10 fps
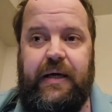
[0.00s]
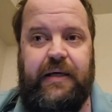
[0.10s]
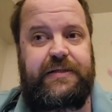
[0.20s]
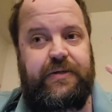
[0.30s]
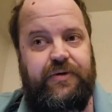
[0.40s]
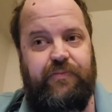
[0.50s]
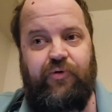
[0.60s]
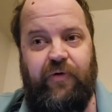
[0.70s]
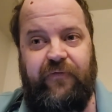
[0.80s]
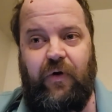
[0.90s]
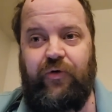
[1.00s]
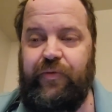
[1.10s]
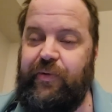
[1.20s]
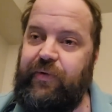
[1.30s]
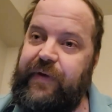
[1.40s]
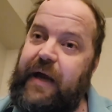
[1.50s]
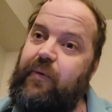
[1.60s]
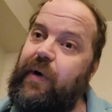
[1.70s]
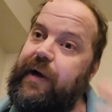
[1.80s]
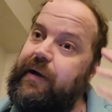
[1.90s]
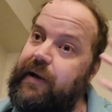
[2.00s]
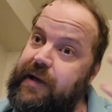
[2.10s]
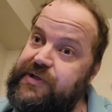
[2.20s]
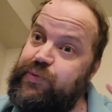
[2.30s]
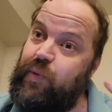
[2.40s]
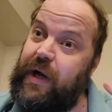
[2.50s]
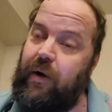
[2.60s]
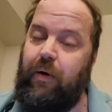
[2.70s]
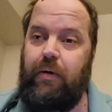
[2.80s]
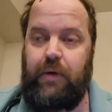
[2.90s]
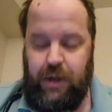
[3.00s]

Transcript: And so they're more vulnerable in that way as well.